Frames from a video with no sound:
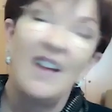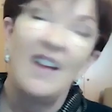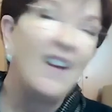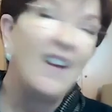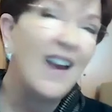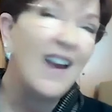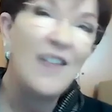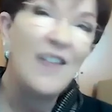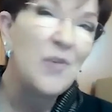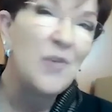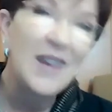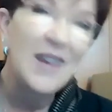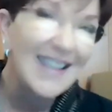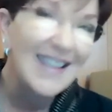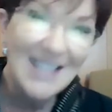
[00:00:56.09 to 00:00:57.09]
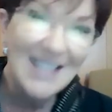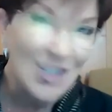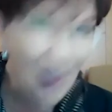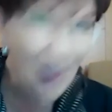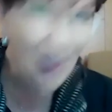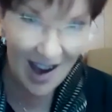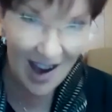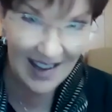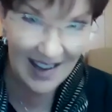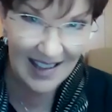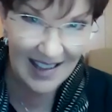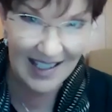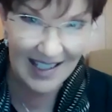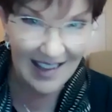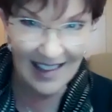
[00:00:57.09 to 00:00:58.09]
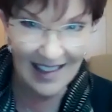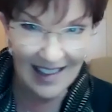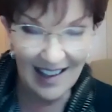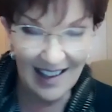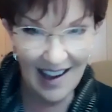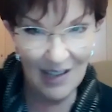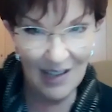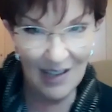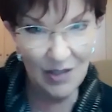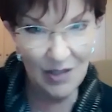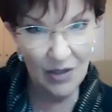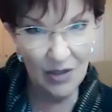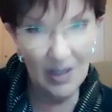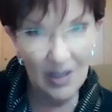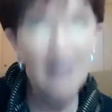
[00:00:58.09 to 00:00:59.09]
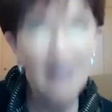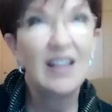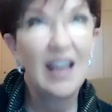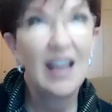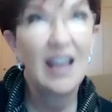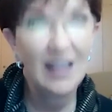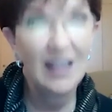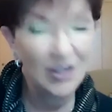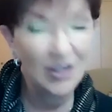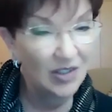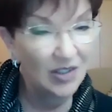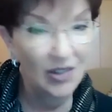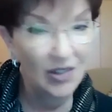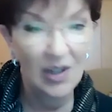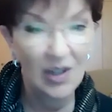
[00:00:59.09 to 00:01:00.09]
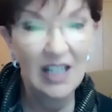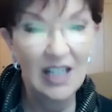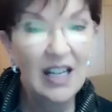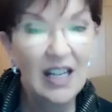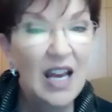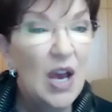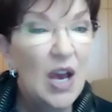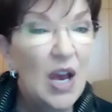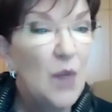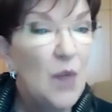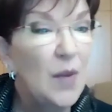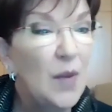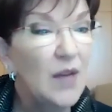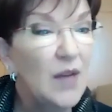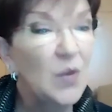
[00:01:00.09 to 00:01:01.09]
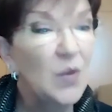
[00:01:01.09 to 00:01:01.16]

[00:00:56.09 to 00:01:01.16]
Not everyone gets shot in the line of duty, thank the good Lord. But we